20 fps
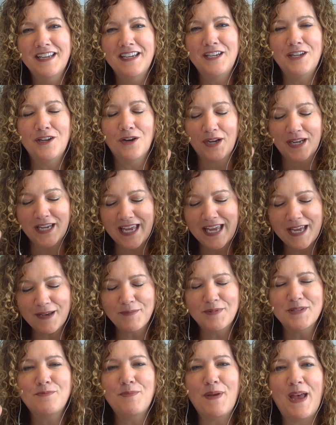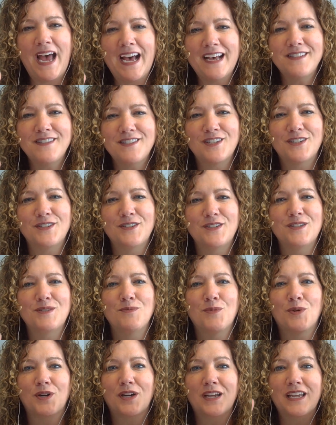a campus pastor is
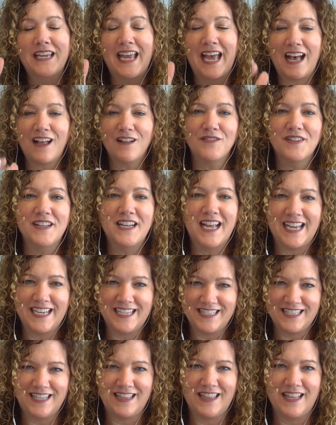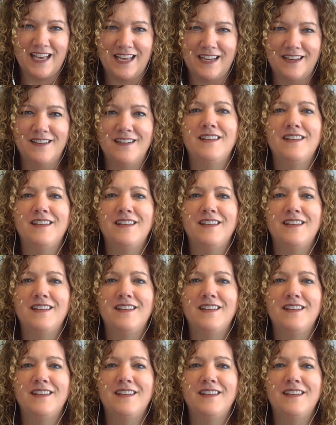more galvanizing than